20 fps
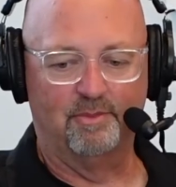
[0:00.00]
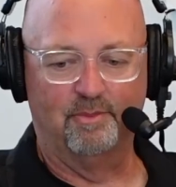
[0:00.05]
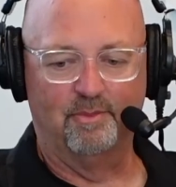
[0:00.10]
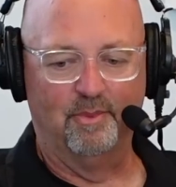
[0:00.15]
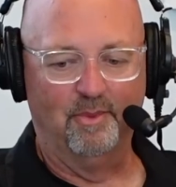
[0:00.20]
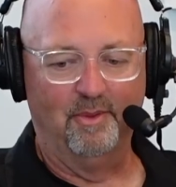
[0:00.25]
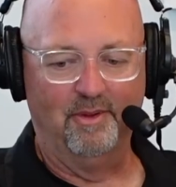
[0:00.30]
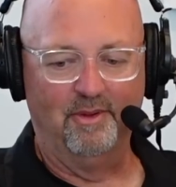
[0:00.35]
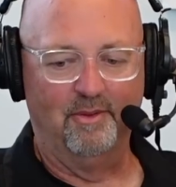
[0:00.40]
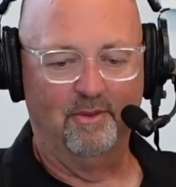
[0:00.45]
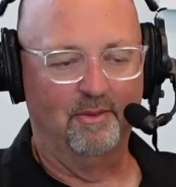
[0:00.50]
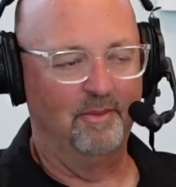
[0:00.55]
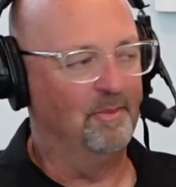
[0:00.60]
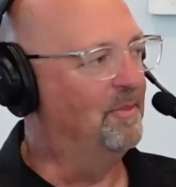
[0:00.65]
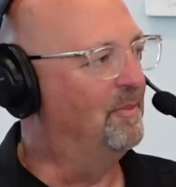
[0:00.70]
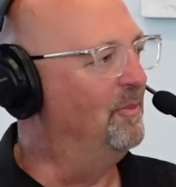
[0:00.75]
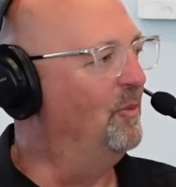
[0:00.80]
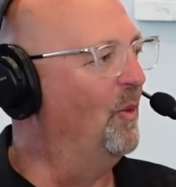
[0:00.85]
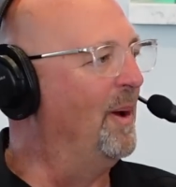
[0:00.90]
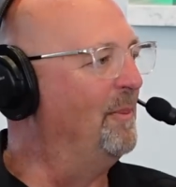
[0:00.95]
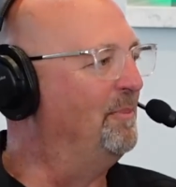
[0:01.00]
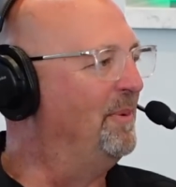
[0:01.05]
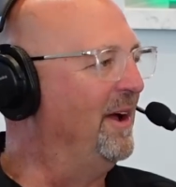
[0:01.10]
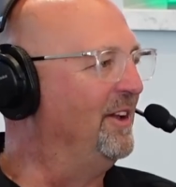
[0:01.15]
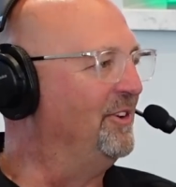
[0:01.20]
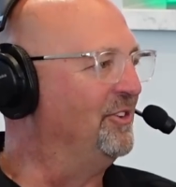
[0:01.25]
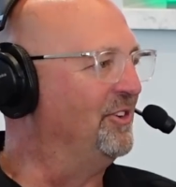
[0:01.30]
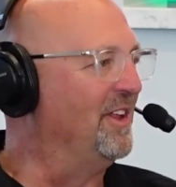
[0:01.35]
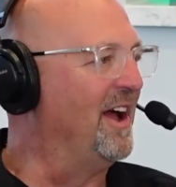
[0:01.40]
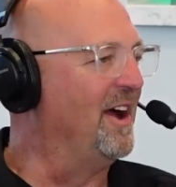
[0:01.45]

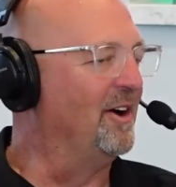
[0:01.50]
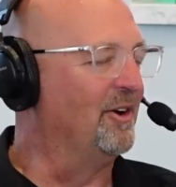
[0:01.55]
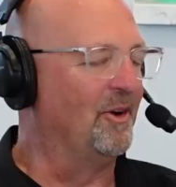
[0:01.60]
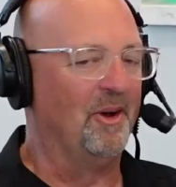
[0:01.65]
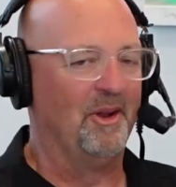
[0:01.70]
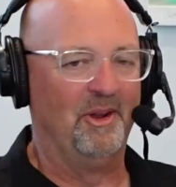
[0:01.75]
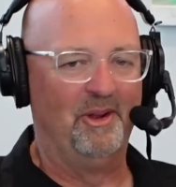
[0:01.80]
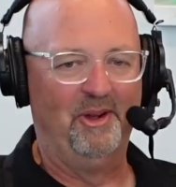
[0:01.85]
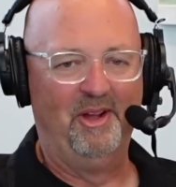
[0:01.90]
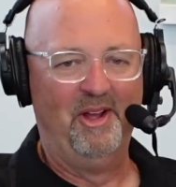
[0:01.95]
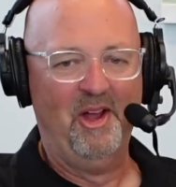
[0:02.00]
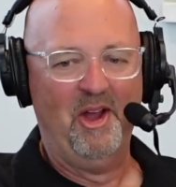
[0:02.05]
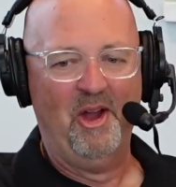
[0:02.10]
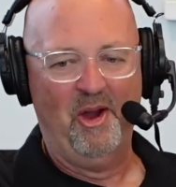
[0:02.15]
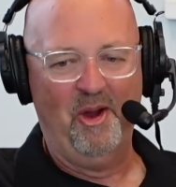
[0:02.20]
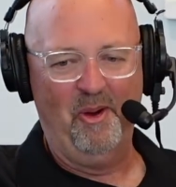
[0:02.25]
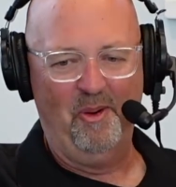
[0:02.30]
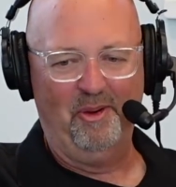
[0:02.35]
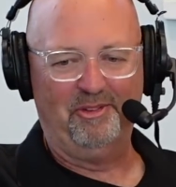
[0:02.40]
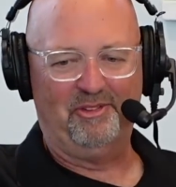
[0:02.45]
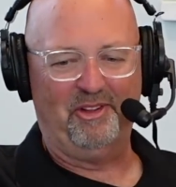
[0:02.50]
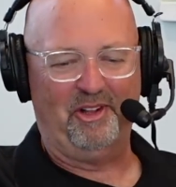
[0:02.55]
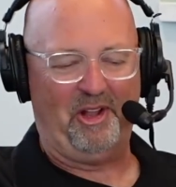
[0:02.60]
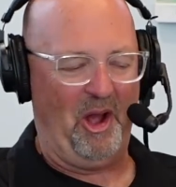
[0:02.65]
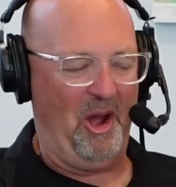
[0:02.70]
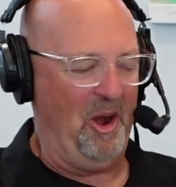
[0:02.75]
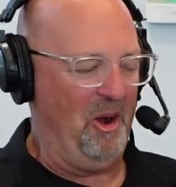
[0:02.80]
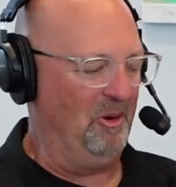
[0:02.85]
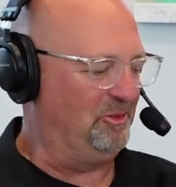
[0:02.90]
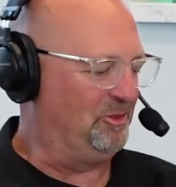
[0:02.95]
webpage now and going, who was the
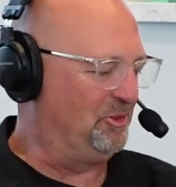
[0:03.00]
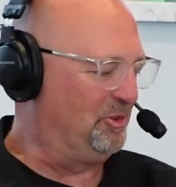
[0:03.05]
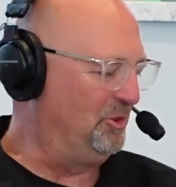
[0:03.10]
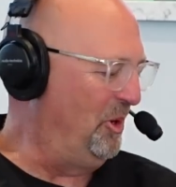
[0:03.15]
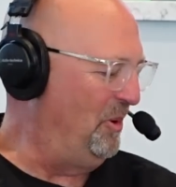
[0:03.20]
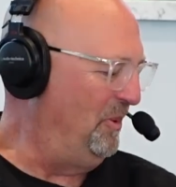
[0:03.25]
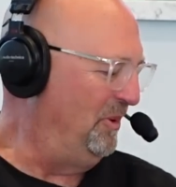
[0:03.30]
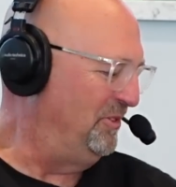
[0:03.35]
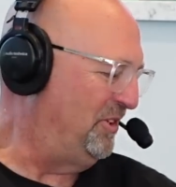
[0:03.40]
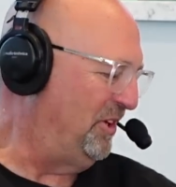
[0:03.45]
coach? Who was the